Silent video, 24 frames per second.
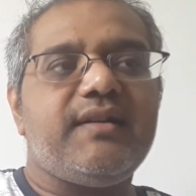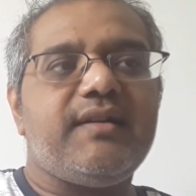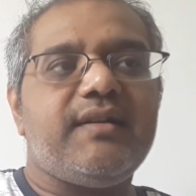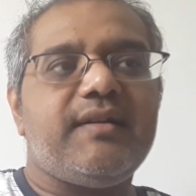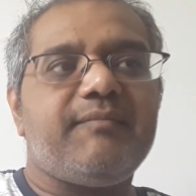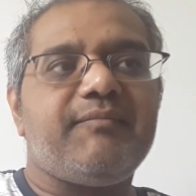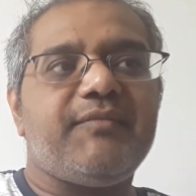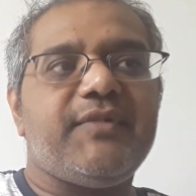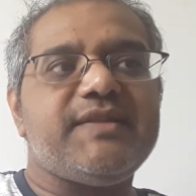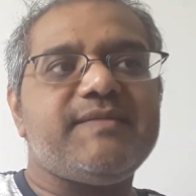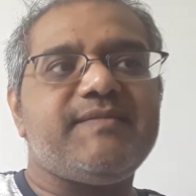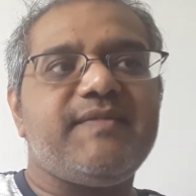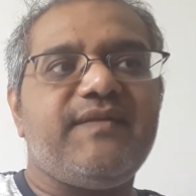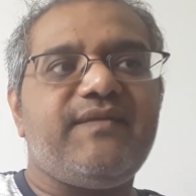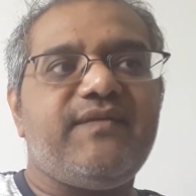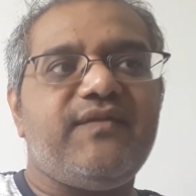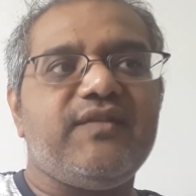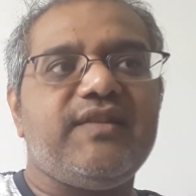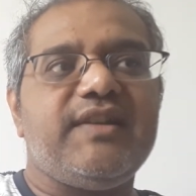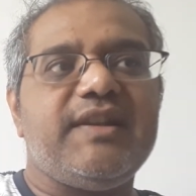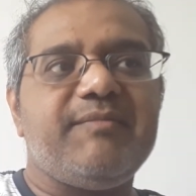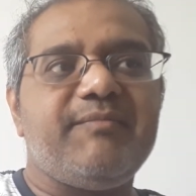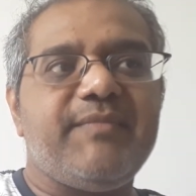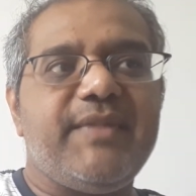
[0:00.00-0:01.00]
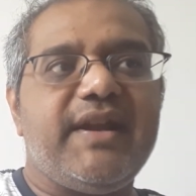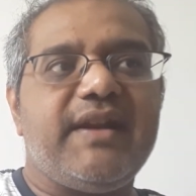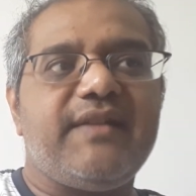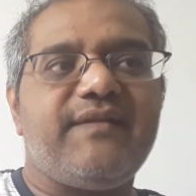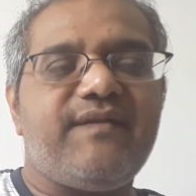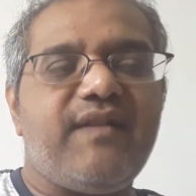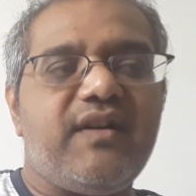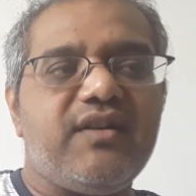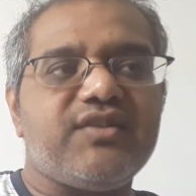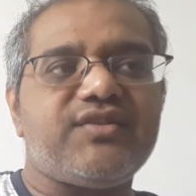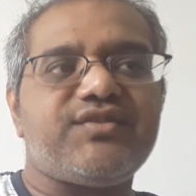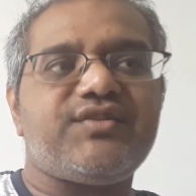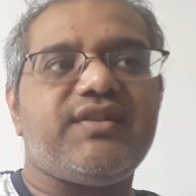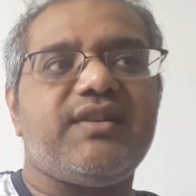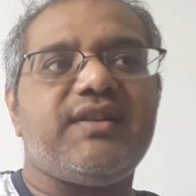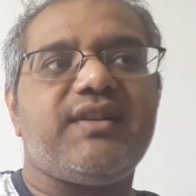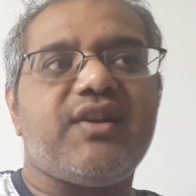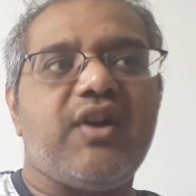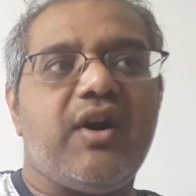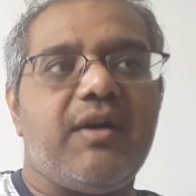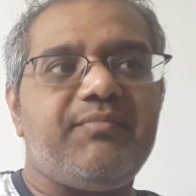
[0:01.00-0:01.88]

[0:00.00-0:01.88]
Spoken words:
must be fully made functional and